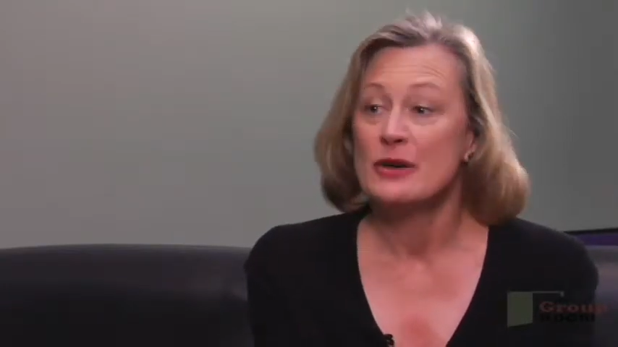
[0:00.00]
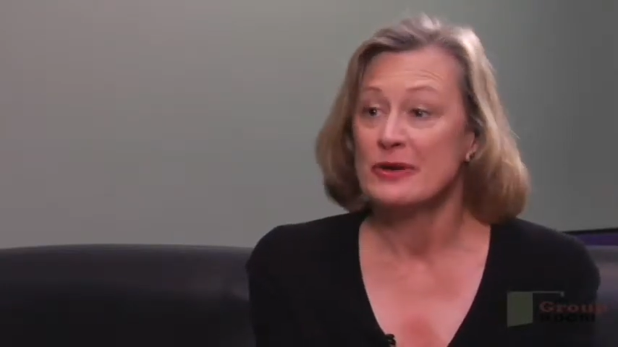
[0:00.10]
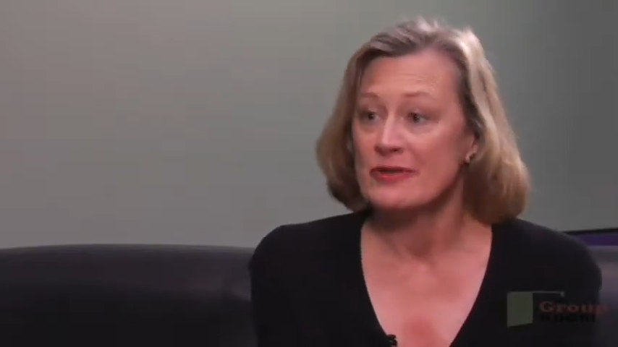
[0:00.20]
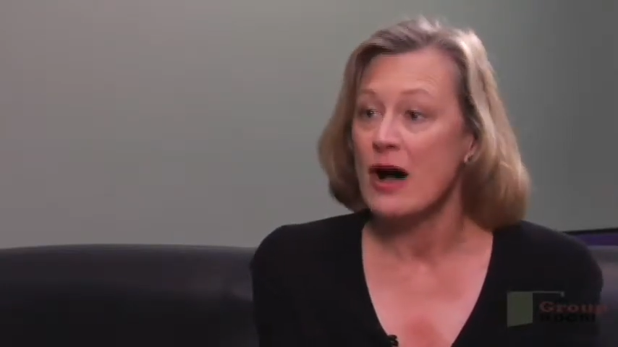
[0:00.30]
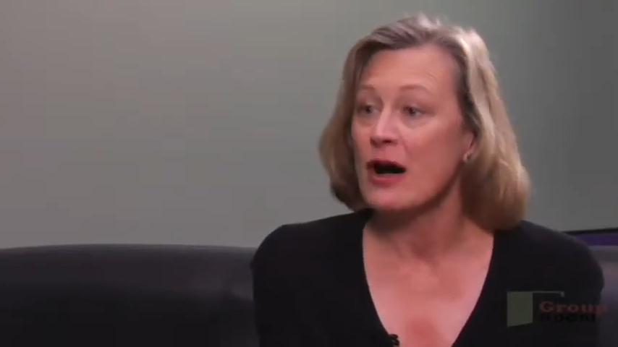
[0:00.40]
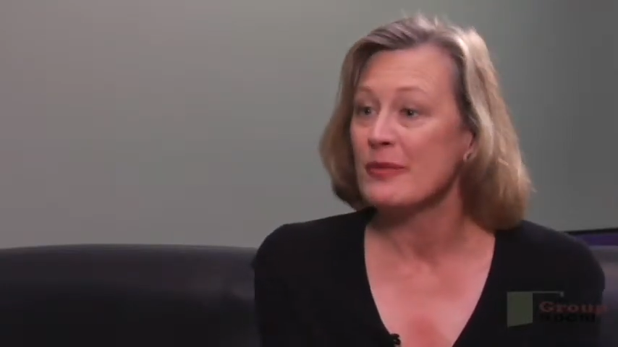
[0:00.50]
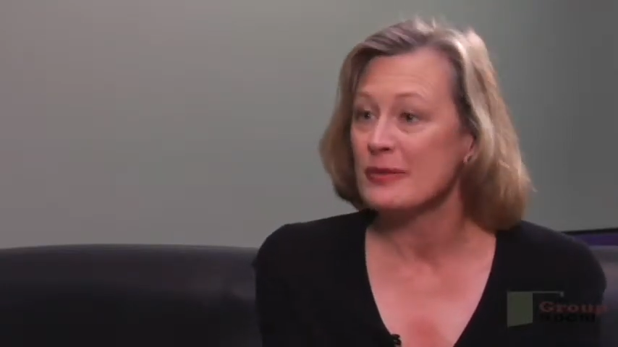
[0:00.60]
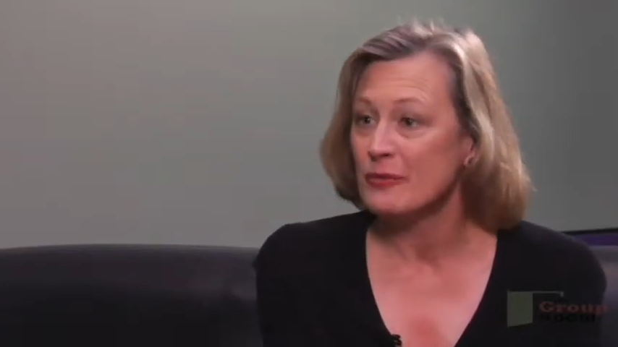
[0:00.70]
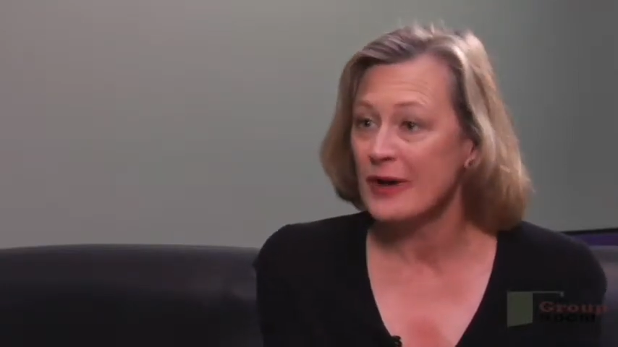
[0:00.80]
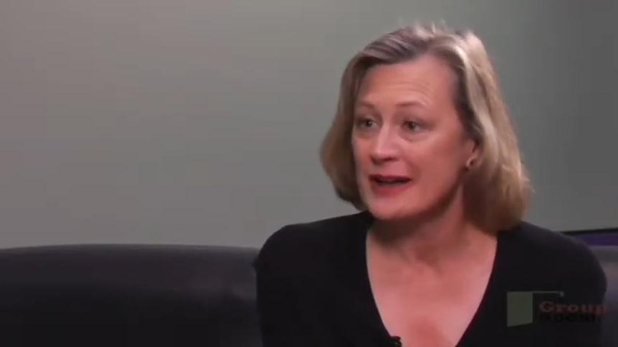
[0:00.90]
We've all
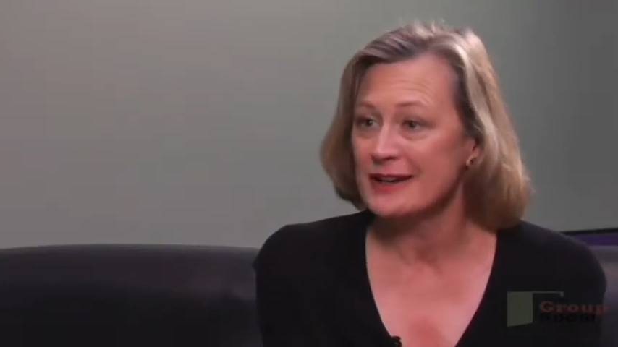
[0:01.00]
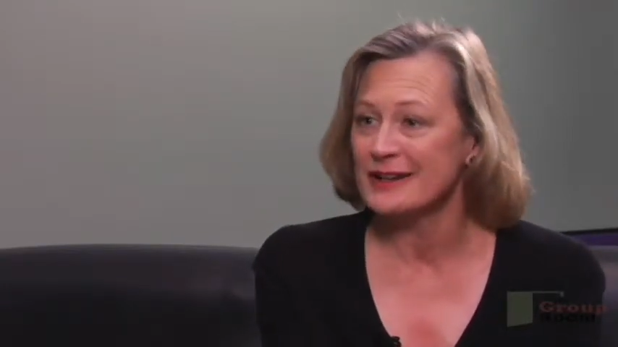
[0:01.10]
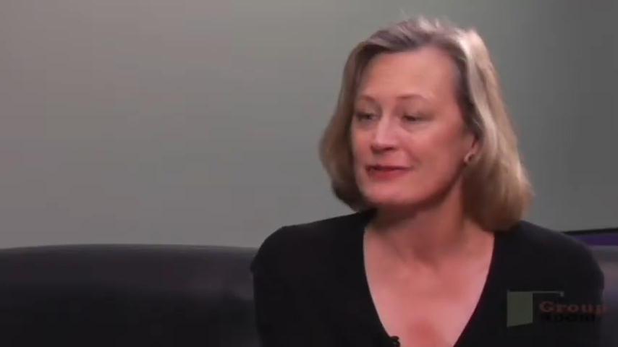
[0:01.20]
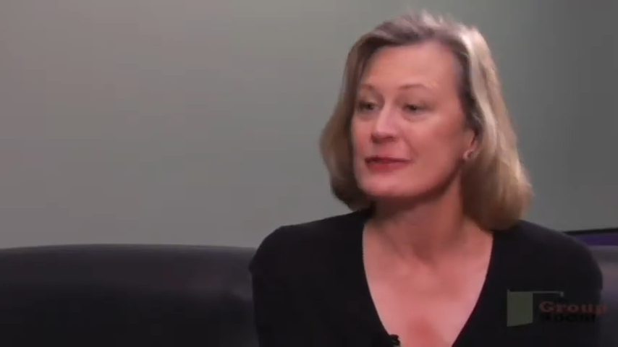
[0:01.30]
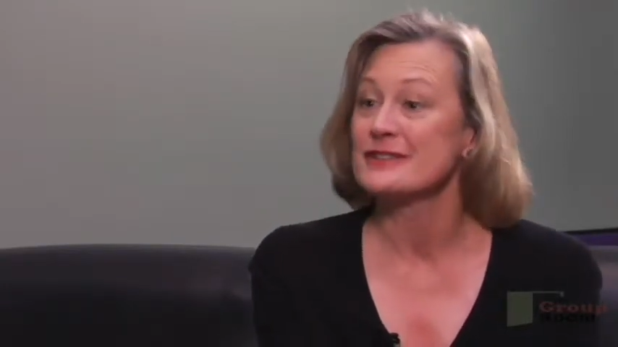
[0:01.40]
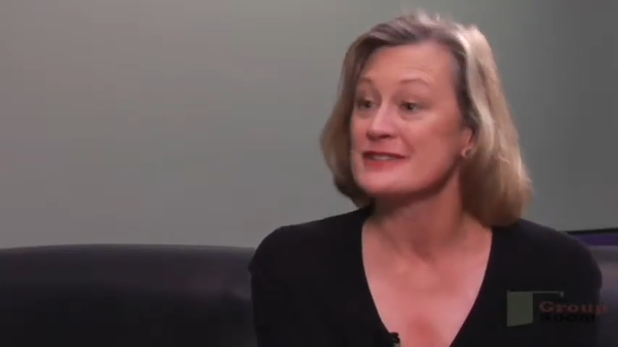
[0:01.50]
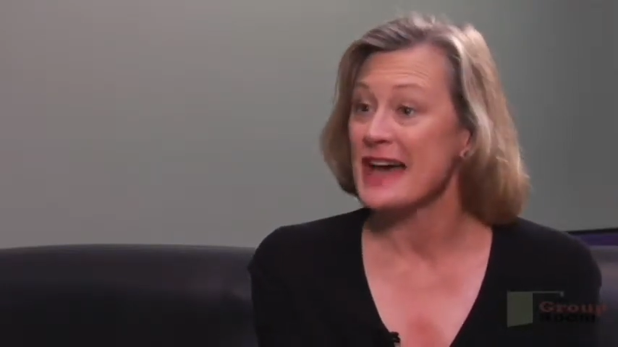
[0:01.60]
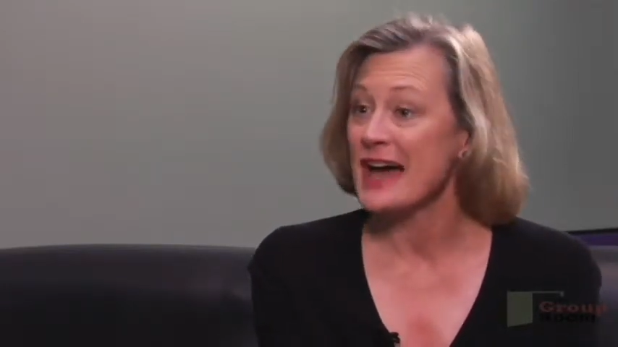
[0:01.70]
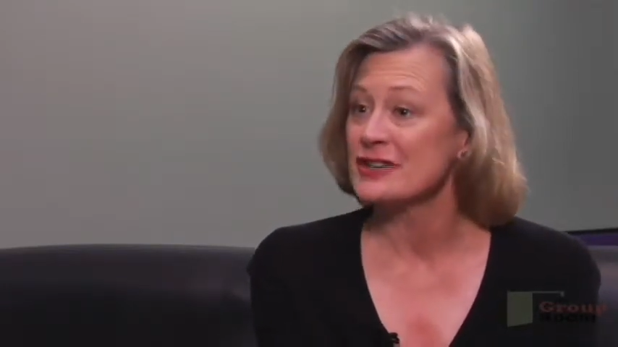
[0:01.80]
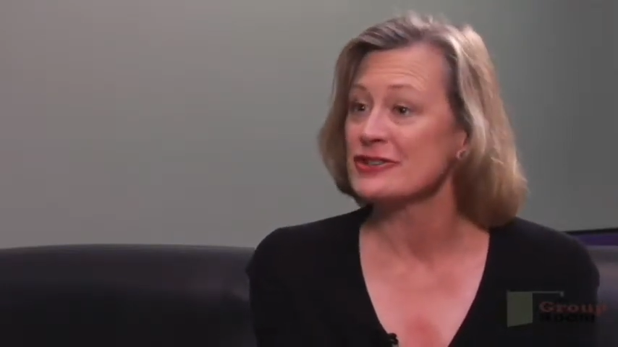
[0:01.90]
been waiting for this
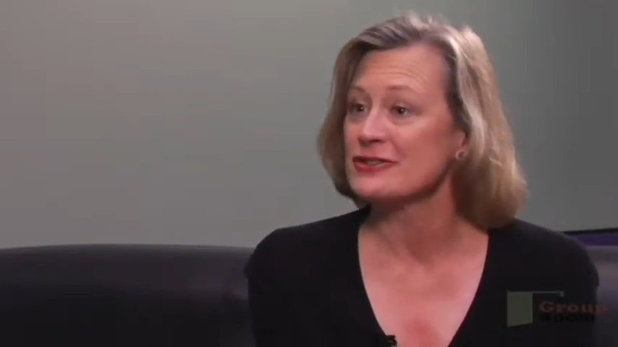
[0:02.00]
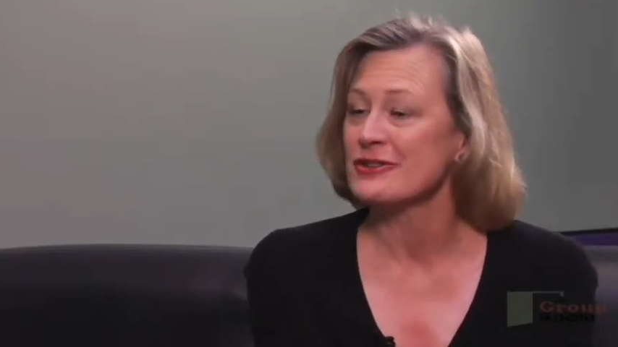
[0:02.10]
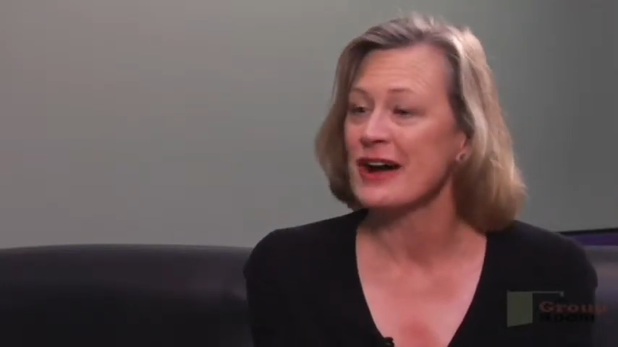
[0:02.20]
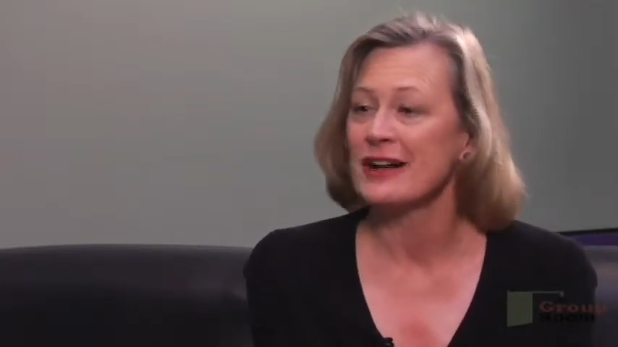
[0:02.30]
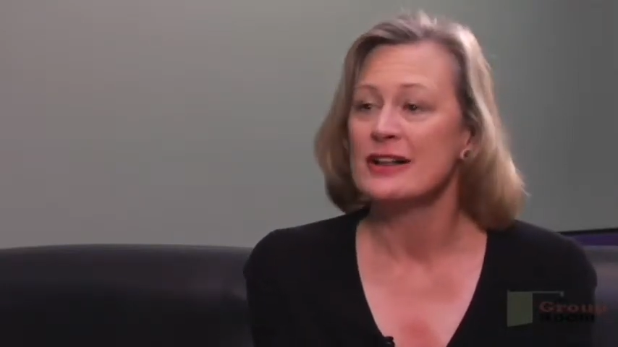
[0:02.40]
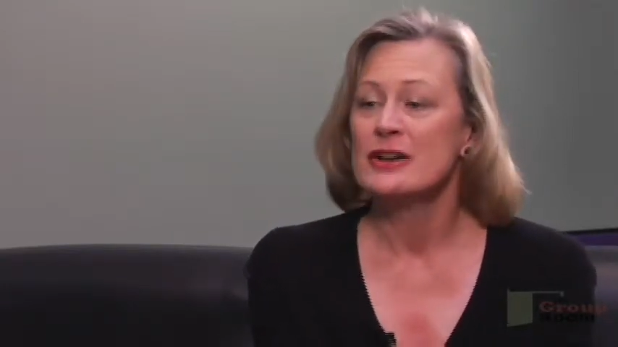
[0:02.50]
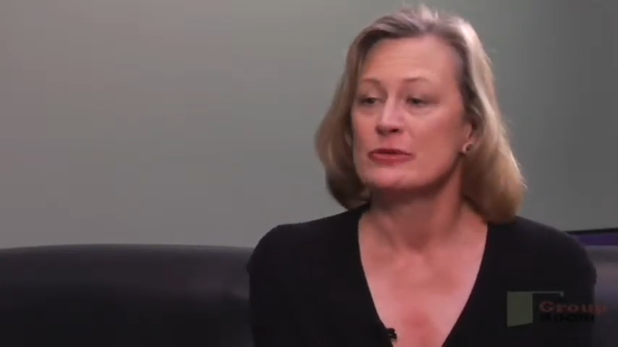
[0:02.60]
Azure trial,